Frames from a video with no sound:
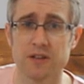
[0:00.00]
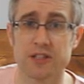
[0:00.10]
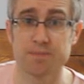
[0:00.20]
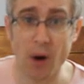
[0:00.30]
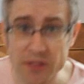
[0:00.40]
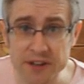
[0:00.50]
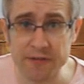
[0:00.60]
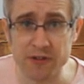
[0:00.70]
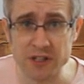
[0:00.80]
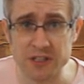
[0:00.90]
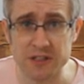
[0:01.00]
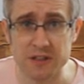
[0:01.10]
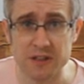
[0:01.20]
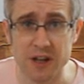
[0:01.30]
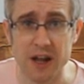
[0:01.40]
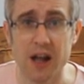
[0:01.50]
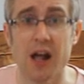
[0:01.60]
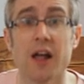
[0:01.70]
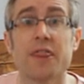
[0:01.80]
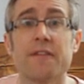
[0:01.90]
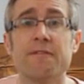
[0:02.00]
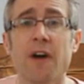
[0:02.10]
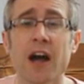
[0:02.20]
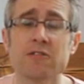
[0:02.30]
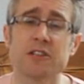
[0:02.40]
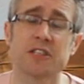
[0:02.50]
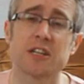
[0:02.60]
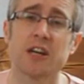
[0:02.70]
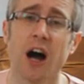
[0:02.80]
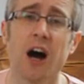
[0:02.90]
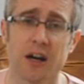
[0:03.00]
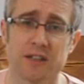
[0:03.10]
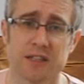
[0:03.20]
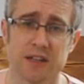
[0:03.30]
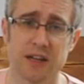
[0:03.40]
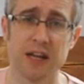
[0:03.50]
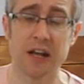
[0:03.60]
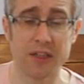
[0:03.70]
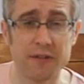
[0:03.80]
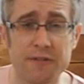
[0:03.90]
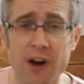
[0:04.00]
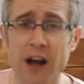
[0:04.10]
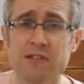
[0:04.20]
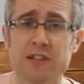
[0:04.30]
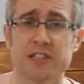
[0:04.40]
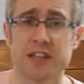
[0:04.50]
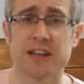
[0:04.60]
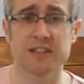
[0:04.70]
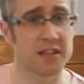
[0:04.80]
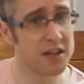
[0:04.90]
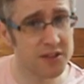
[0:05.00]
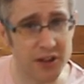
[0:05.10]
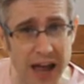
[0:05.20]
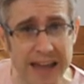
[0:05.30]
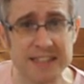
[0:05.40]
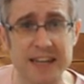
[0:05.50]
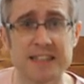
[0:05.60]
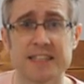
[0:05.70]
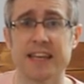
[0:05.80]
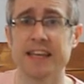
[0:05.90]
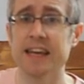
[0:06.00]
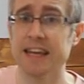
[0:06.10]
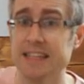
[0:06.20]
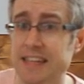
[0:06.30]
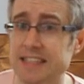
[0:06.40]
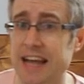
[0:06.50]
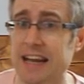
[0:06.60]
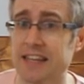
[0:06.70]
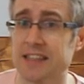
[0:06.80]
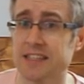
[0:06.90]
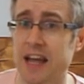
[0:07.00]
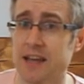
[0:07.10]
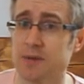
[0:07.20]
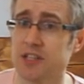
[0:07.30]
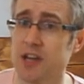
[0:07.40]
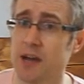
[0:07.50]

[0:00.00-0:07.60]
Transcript: Spot the difference? The virus can't. The virus thinks that AZT is exactly the same as